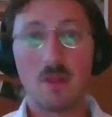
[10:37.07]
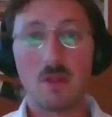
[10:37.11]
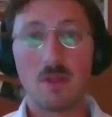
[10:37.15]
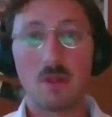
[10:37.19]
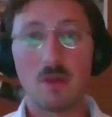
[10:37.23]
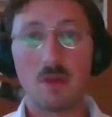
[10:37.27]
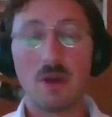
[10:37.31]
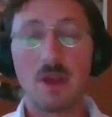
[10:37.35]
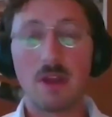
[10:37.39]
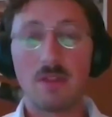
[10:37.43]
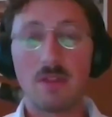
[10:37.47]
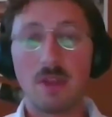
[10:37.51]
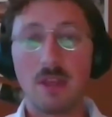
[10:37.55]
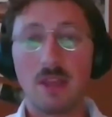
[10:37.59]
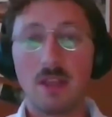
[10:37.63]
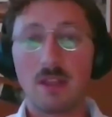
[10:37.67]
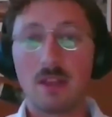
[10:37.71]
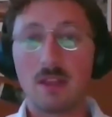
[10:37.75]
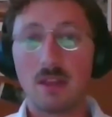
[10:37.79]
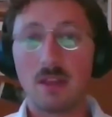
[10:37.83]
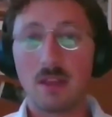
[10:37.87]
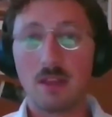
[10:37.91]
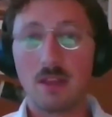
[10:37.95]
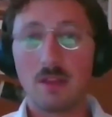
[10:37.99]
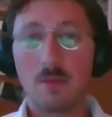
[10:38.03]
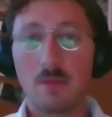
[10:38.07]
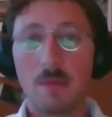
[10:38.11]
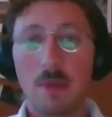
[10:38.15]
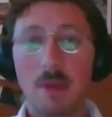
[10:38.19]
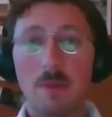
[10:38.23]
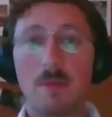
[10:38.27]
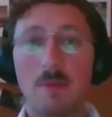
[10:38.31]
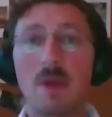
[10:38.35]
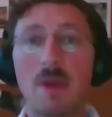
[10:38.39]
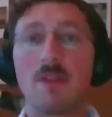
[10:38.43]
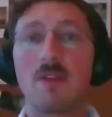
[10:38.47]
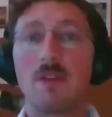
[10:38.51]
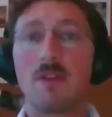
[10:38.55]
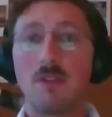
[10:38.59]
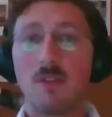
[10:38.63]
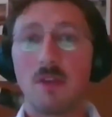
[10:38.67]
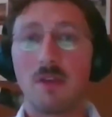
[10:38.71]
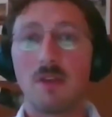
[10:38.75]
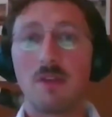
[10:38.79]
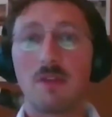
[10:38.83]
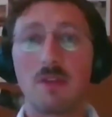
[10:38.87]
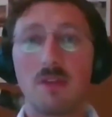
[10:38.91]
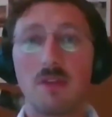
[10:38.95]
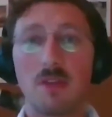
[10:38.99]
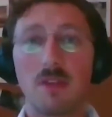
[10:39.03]
So I think the main message
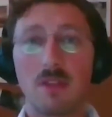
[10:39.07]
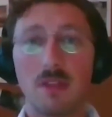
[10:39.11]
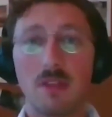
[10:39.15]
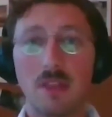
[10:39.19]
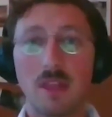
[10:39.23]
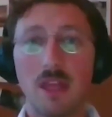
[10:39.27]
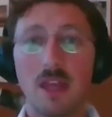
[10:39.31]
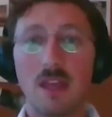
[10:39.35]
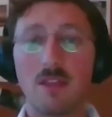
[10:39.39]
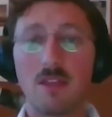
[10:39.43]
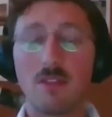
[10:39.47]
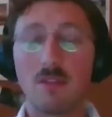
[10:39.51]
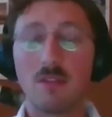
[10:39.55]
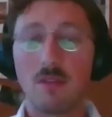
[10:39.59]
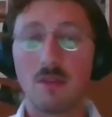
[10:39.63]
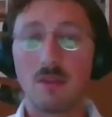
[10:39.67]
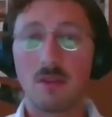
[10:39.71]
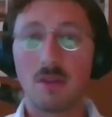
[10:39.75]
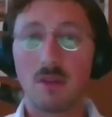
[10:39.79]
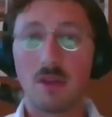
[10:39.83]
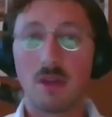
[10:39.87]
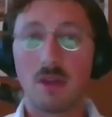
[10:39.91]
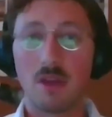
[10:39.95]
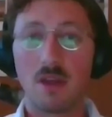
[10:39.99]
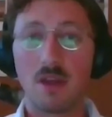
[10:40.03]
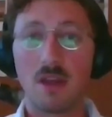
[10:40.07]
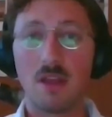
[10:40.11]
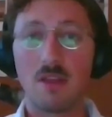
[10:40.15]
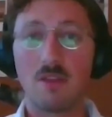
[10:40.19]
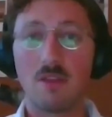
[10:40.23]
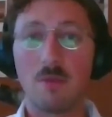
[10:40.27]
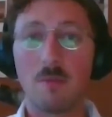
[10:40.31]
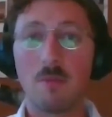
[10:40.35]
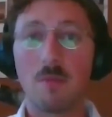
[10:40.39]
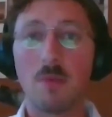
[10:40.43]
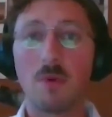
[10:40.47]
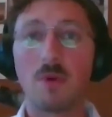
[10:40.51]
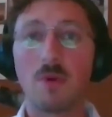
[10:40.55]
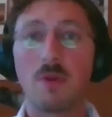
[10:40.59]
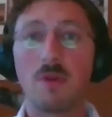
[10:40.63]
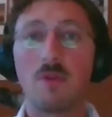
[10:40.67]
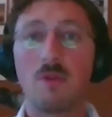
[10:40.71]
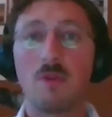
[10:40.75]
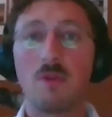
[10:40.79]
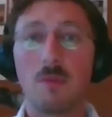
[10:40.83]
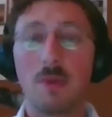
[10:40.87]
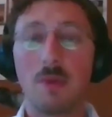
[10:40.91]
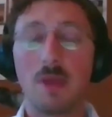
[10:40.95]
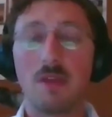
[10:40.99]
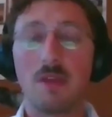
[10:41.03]
is that it's important
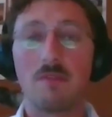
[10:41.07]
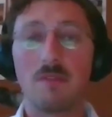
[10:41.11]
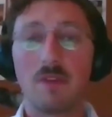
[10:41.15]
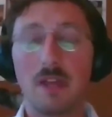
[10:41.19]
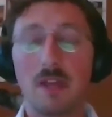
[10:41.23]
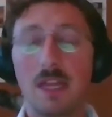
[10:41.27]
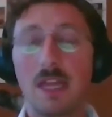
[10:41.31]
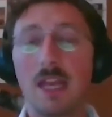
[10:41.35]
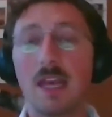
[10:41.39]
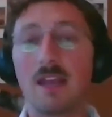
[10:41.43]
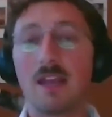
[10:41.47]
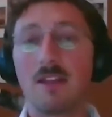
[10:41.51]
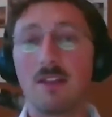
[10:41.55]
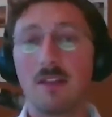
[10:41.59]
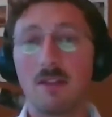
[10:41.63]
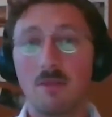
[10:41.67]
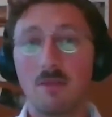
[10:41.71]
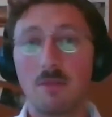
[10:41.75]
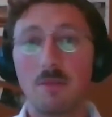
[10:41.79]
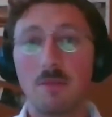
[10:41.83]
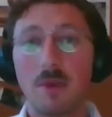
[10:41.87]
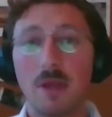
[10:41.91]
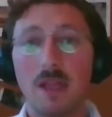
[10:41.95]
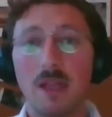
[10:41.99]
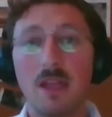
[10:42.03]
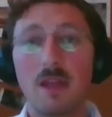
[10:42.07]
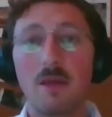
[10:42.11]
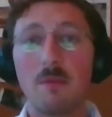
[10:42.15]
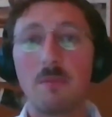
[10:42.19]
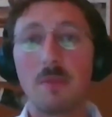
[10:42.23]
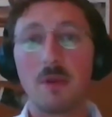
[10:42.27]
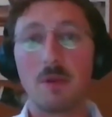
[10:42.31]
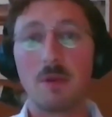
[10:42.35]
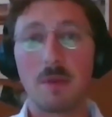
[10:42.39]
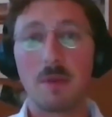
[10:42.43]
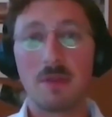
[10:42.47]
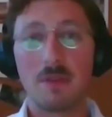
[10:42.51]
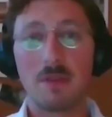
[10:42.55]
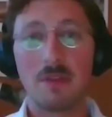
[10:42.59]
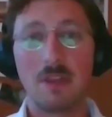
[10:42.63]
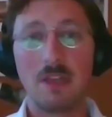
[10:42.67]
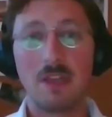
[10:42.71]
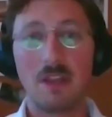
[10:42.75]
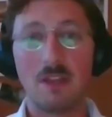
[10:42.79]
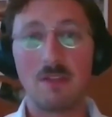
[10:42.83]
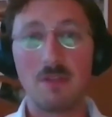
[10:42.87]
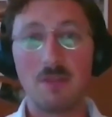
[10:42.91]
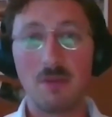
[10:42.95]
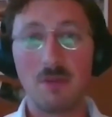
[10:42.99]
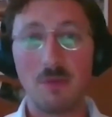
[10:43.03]
to be affiliated when implementing
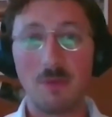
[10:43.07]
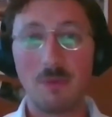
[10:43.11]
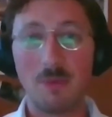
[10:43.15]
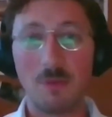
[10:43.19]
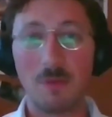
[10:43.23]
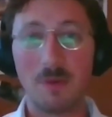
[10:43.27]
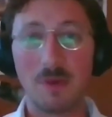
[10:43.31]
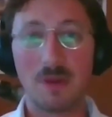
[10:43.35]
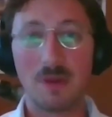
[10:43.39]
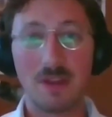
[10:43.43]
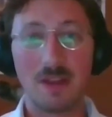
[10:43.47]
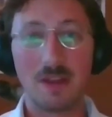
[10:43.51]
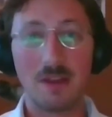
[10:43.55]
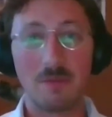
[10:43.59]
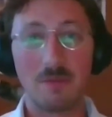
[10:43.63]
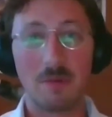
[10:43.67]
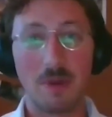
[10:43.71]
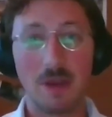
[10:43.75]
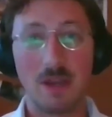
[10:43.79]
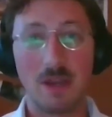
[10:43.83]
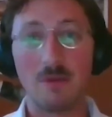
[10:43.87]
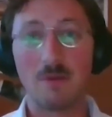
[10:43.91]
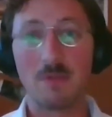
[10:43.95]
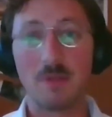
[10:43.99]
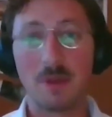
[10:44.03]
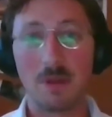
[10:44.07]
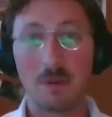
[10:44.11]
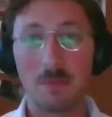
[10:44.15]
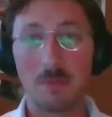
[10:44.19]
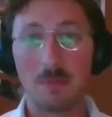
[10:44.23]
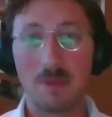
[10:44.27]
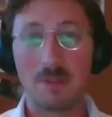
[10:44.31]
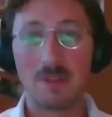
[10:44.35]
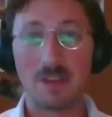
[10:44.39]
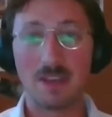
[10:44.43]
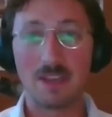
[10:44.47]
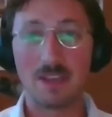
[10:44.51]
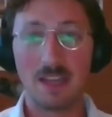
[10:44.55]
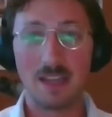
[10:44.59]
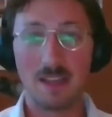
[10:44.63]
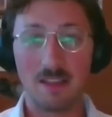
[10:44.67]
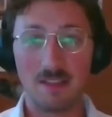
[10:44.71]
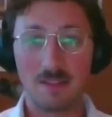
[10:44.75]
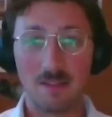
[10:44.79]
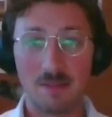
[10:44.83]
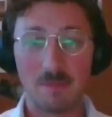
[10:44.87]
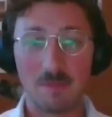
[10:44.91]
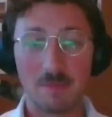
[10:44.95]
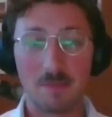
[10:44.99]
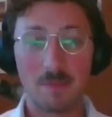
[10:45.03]
these new radiotherapy techniques.